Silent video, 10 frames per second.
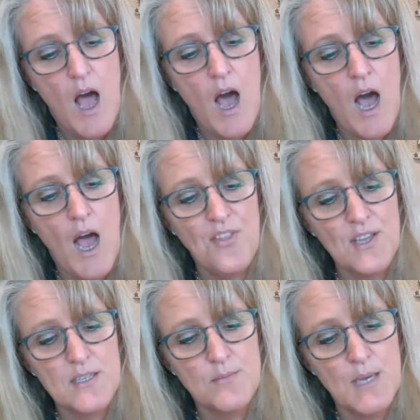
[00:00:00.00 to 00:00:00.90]
I
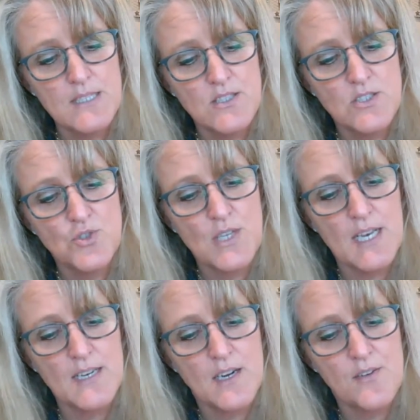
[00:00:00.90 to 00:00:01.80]
think it best to
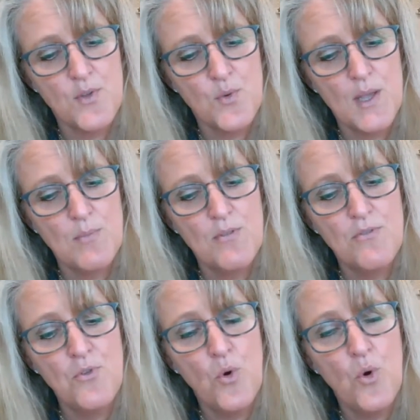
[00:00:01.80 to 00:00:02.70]
get it out of the way
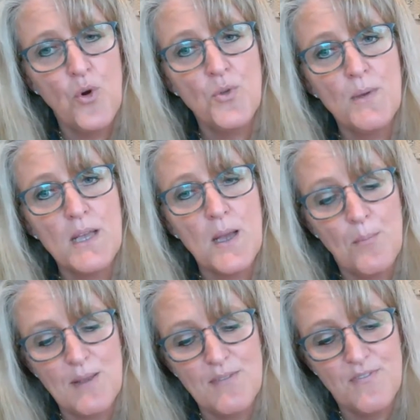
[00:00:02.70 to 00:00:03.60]
before you
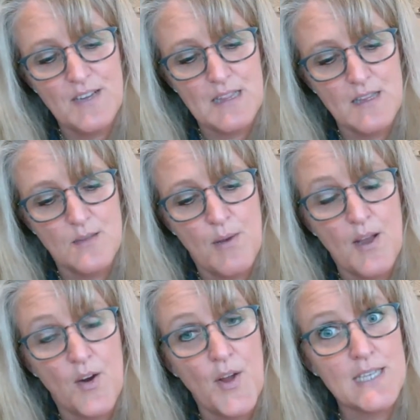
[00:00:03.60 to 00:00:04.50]
become befuddled
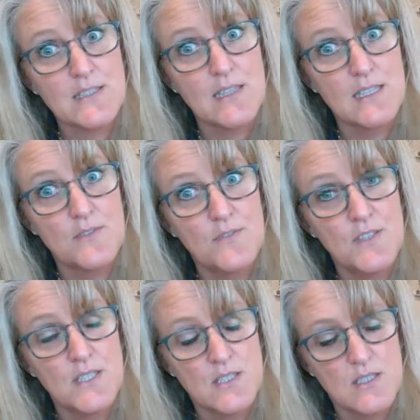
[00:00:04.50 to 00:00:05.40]
by our excellent
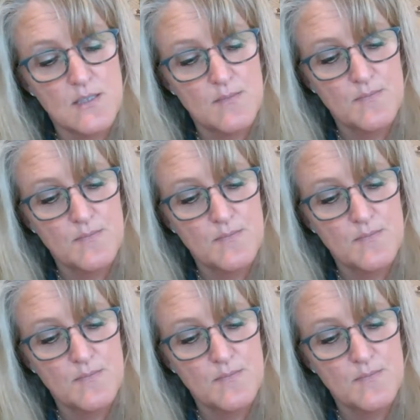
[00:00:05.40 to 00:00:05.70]
feast.